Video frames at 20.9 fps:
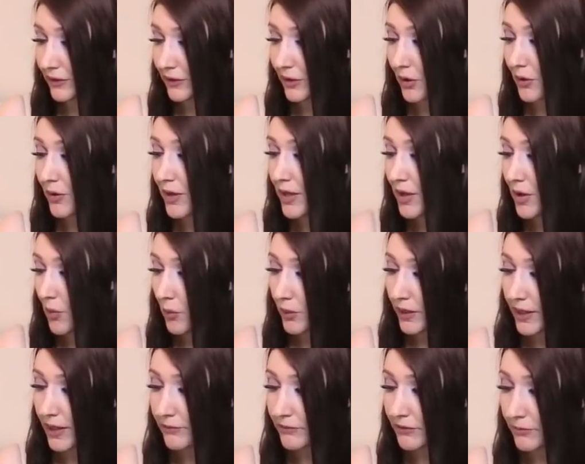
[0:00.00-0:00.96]
You know,
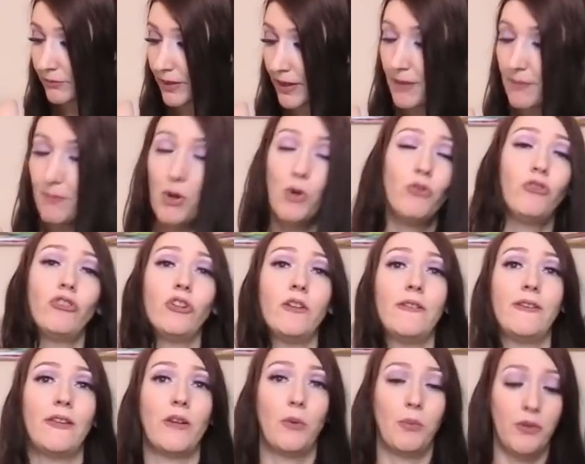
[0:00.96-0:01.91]
when it comes to my
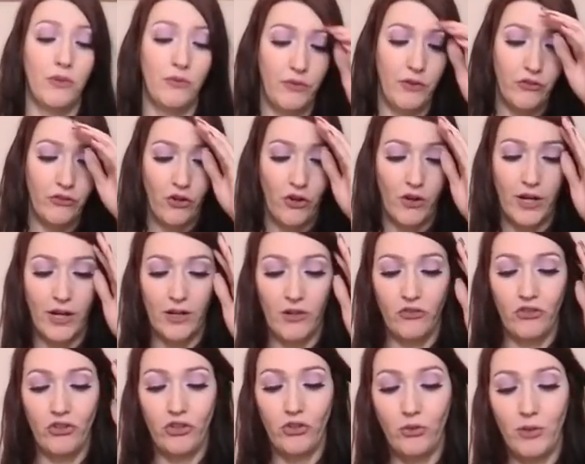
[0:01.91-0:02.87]
emotions here with the fish card
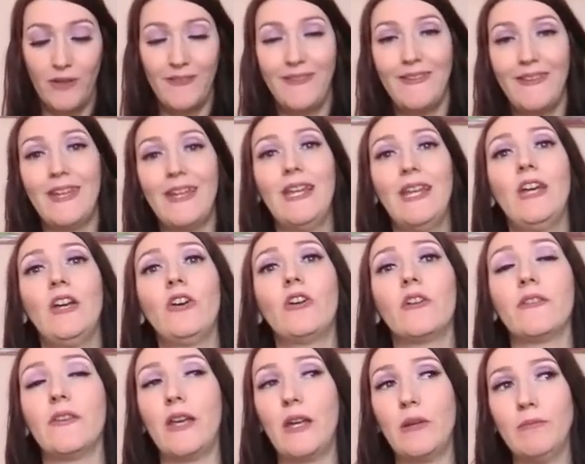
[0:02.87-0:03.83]
energy, and you can see it here.
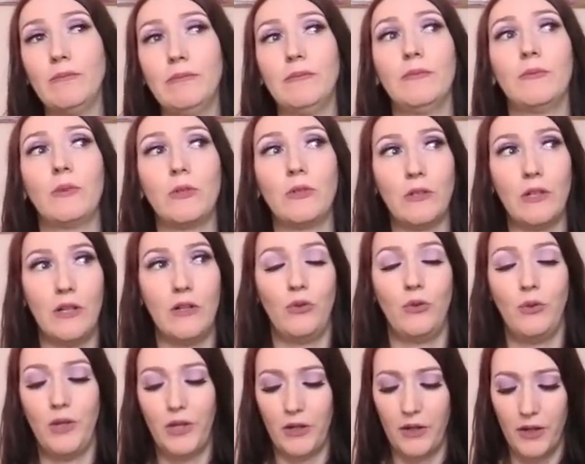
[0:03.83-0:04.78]
It's like, hmm, what should I
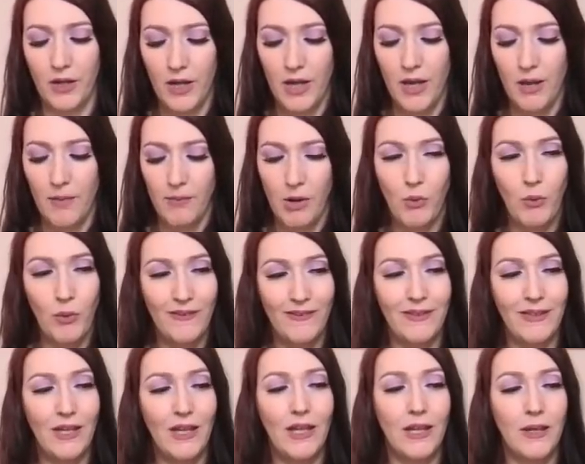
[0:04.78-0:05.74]
do here? But we
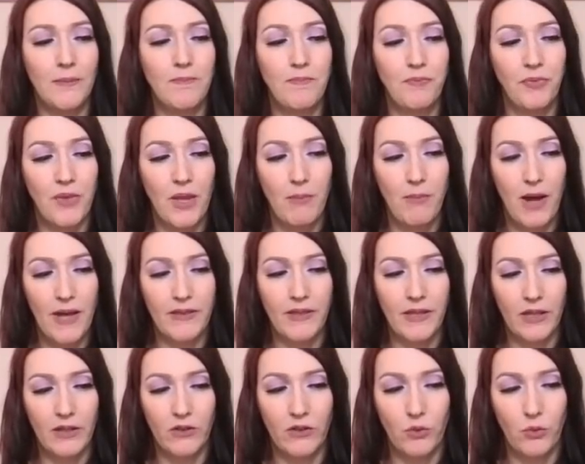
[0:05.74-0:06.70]
see by
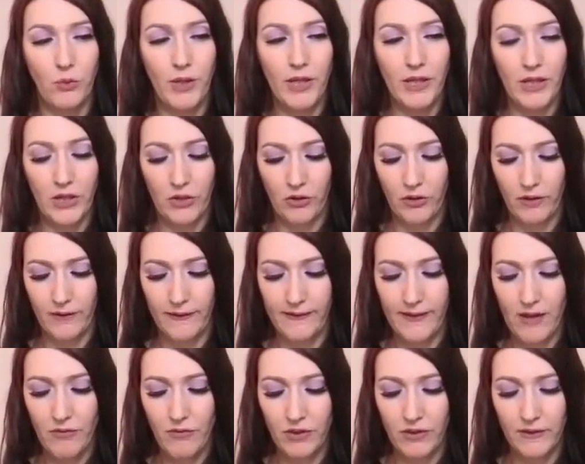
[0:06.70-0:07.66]
the end of the week here on the
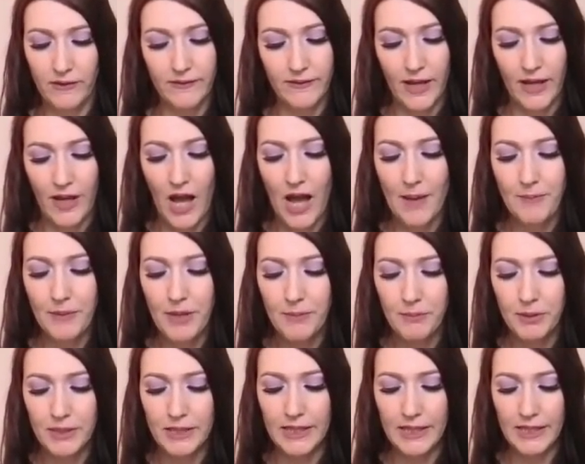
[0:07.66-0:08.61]
7th, it's like I'm
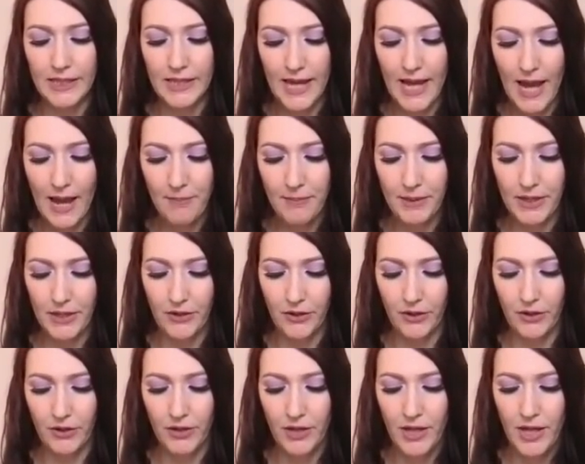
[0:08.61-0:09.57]
completely happy
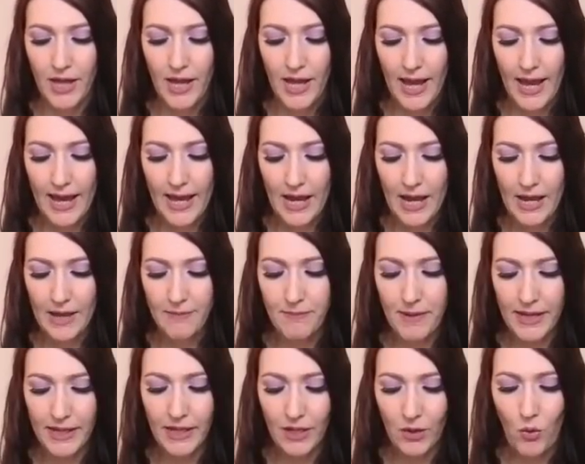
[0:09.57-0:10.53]
here. And I'm
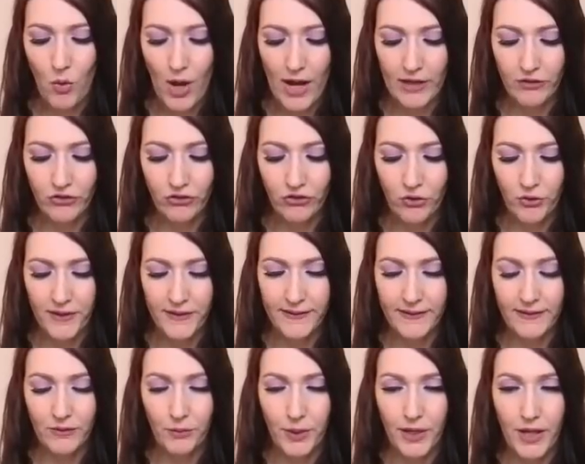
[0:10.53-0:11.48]
making wise
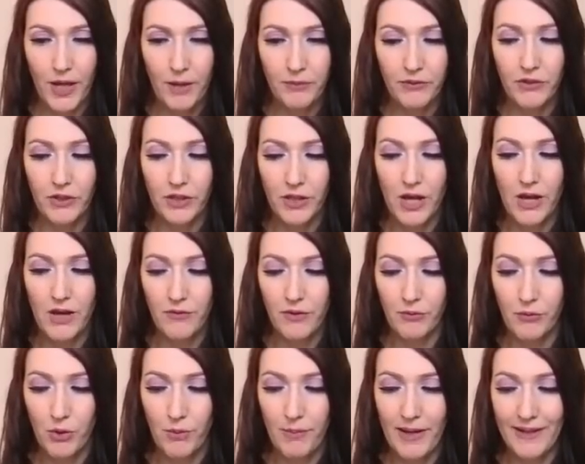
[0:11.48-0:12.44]
choices when it comes to love
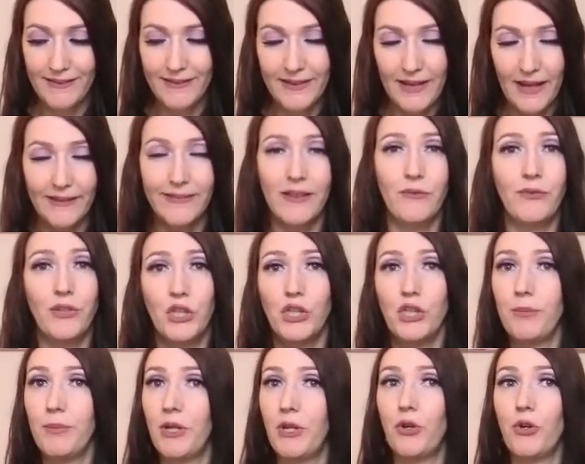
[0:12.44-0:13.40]
and romance. Yes, I feel a
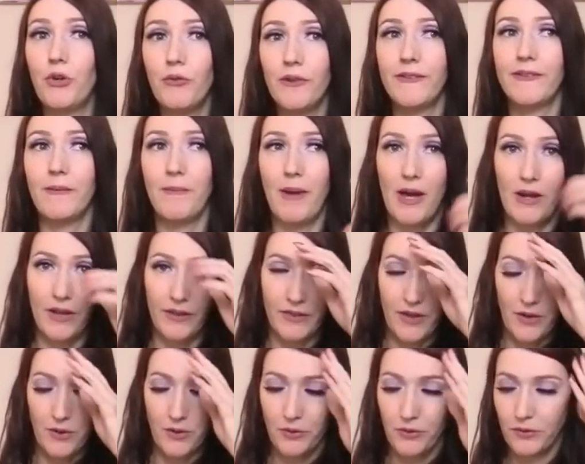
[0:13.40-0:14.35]
little bit nervous about it
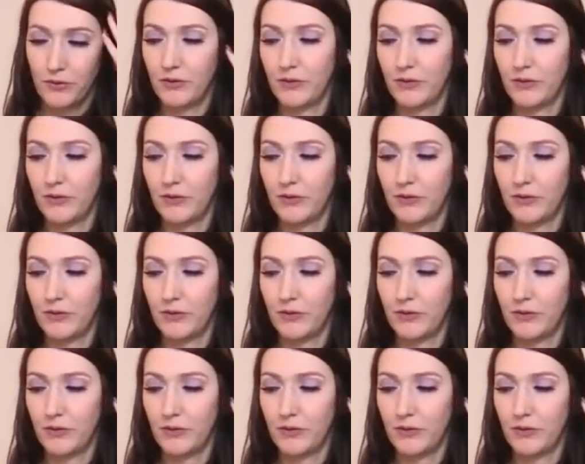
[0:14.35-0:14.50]
though.